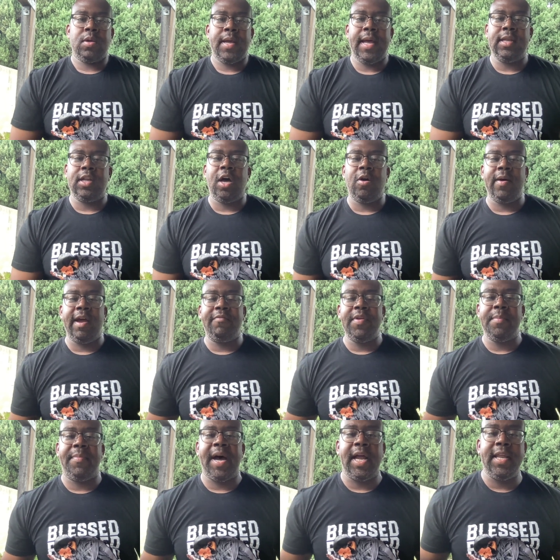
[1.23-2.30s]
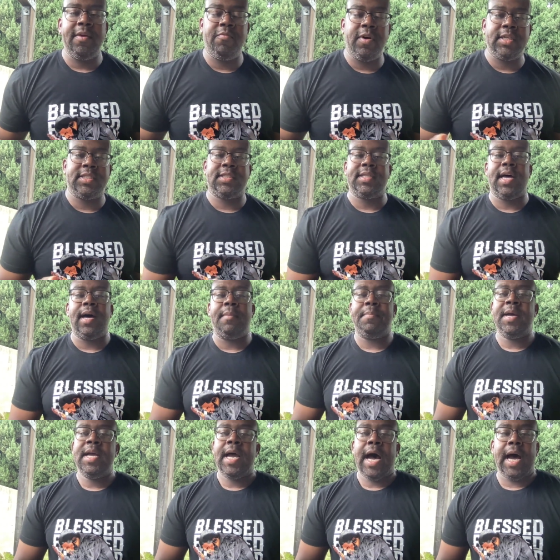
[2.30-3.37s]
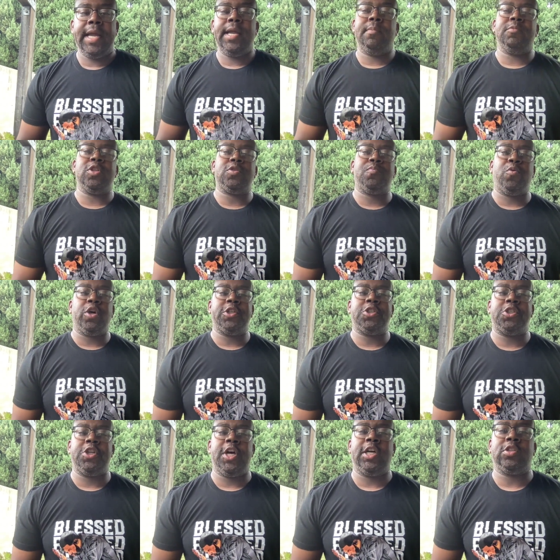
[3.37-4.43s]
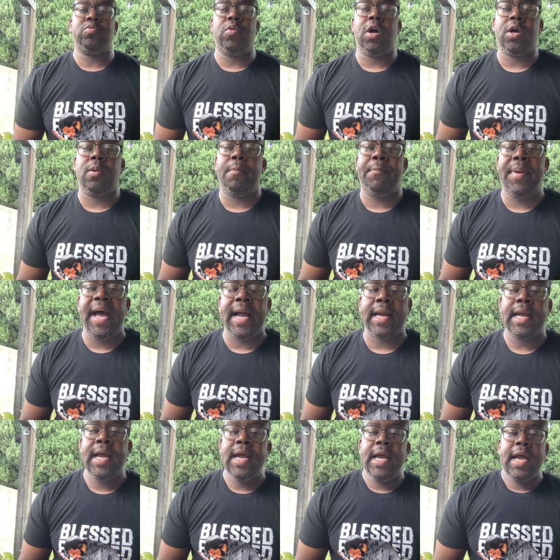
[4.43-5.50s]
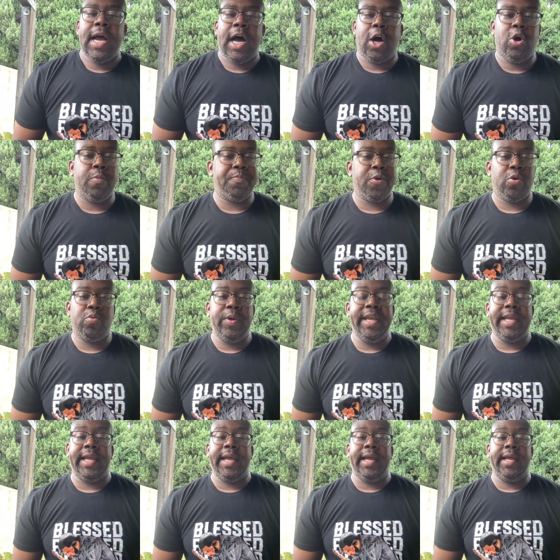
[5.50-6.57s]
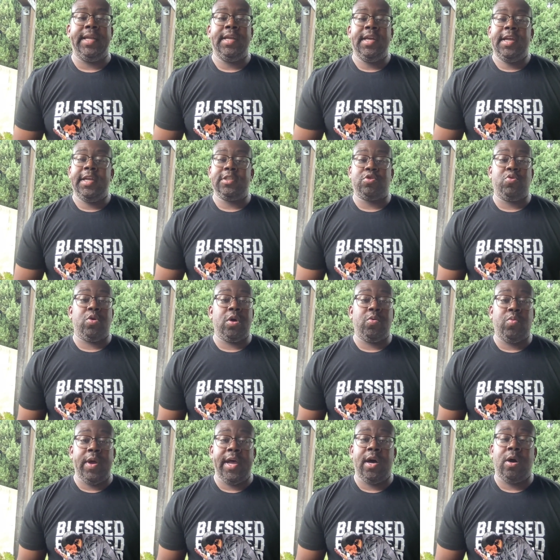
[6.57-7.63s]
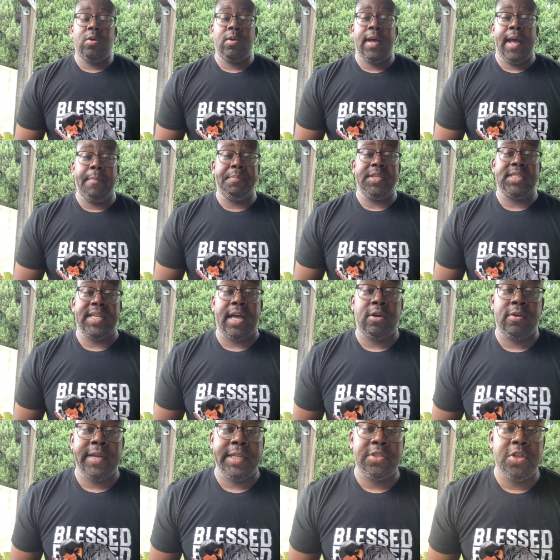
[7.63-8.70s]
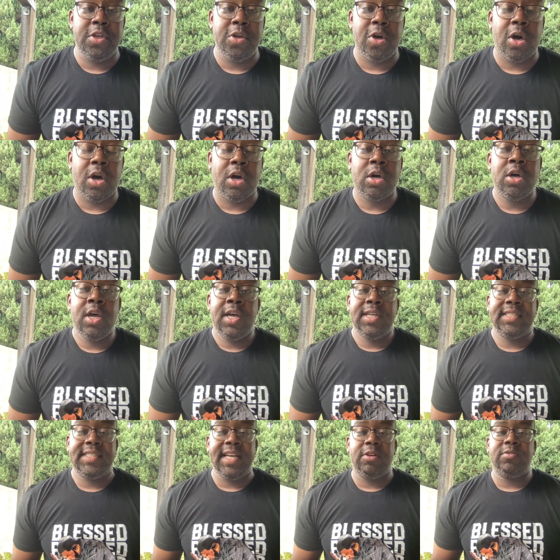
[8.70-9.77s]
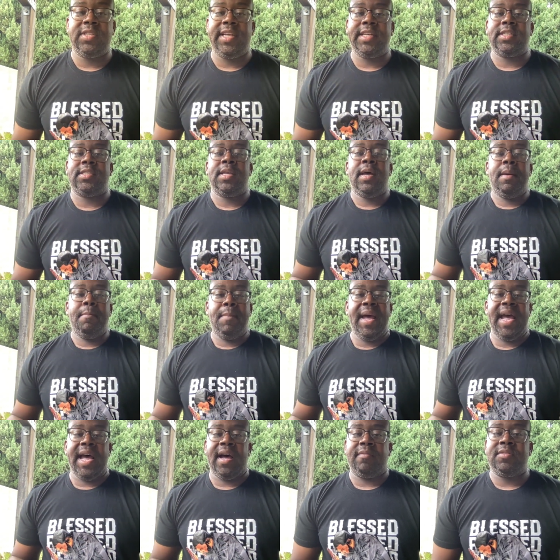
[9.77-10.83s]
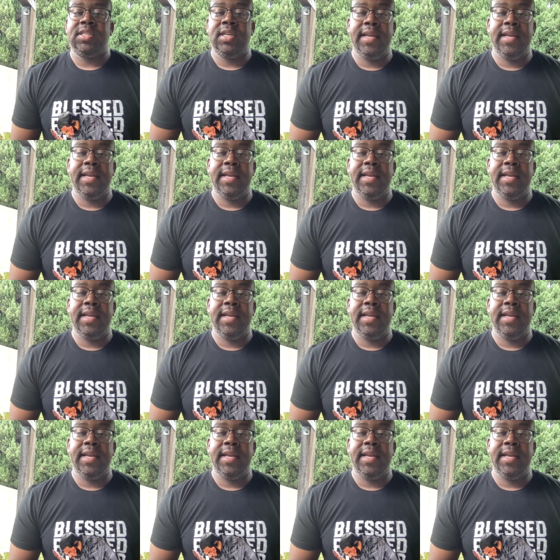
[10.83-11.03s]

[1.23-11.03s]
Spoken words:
Hello, everybody. What's up? I am the sports judge. Welcome back. I hope your weekend is going well. Happy Saturday to you all. Celtics, Mavs.